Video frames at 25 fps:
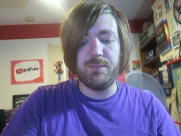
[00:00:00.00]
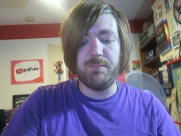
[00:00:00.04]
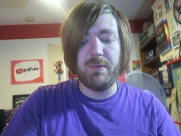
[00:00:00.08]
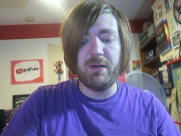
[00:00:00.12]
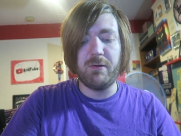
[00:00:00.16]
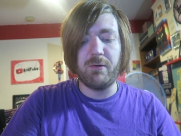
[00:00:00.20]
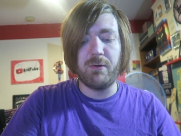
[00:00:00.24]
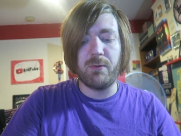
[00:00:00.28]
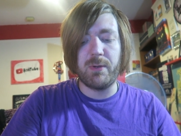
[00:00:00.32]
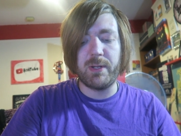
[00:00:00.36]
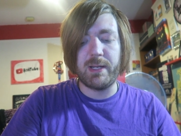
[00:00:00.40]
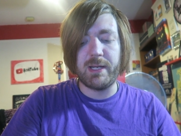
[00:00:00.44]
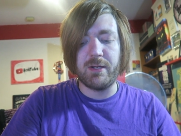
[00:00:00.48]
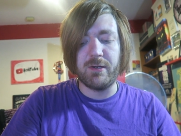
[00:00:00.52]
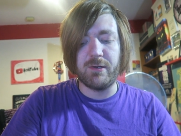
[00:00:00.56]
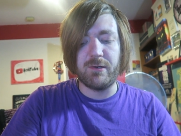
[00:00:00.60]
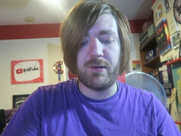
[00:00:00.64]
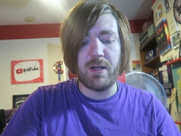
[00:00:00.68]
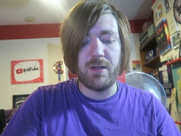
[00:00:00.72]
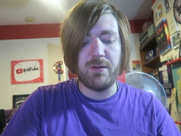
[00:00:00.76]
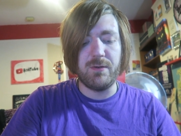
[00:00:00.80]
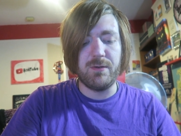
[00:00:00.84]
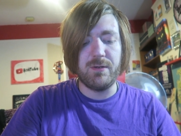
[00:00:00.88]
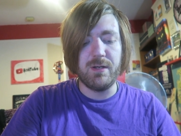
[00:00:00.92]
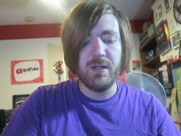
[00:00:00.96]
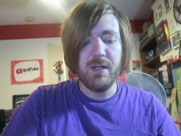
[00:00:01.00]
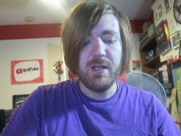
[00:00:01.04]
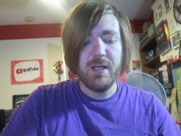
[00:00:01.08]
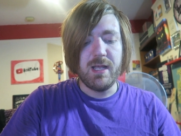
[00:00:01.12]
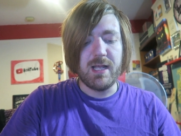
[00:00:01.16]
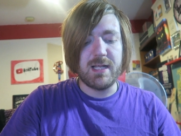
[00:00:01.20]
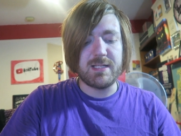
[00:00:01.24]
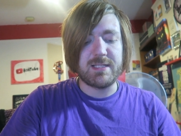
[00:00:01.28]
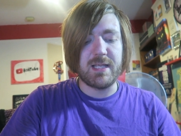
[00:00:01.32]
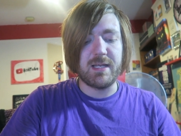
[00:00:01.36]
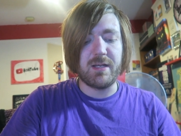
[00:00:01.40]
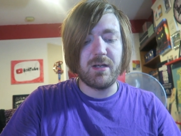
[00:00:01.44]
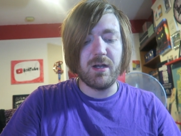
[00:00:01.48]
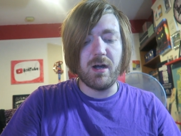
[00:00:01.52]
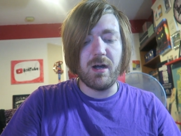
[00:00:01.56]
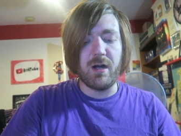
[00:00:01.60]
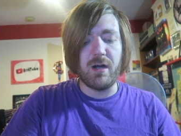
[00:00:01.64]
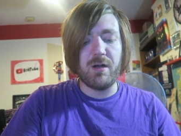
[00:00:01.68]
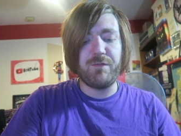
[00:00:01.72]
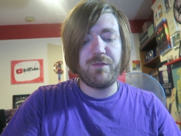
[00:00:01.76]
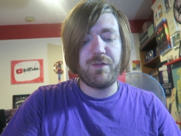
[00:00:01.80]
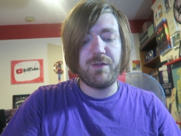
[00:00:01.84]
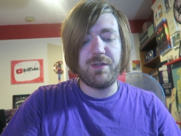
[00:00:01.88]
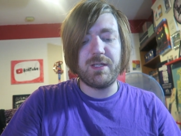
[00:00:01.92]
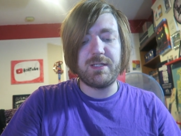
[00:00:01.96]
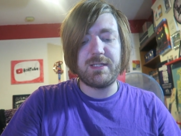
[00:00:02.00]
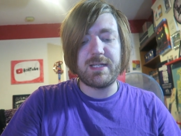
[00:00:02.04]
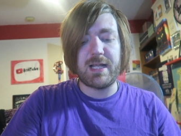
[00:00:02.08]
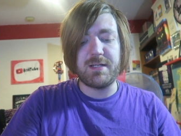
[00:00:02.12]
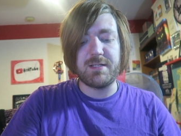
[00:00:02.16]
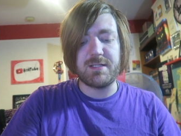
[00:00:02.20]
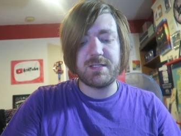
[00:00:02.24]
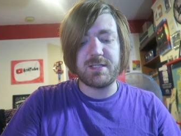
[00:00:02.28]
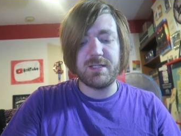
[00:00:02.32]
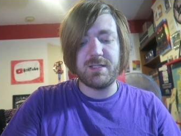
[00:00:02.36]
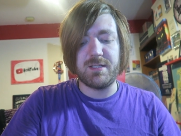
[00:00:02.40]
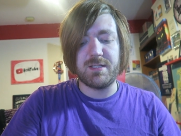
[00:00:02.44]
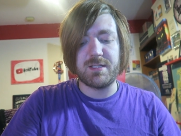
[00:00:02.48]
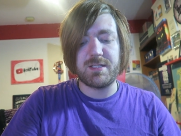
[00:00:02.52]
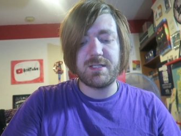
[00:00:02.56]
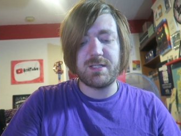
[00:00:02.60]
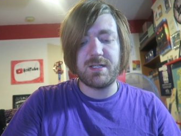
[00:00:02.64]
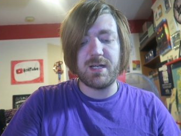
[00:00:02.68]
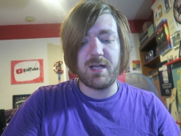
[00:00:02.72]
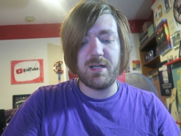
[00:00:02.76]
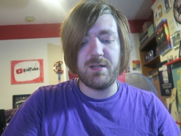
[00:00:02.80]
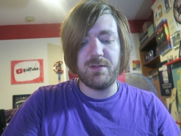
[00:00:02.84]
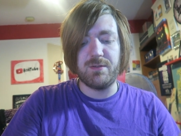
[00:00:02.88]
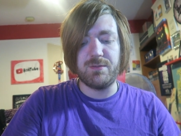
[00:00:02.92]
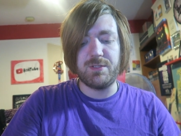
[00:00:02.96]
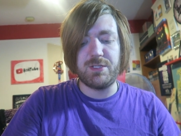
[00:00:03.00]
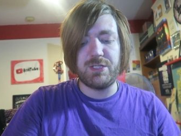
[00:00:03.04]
mirroring her own as they got off on the dance and the style,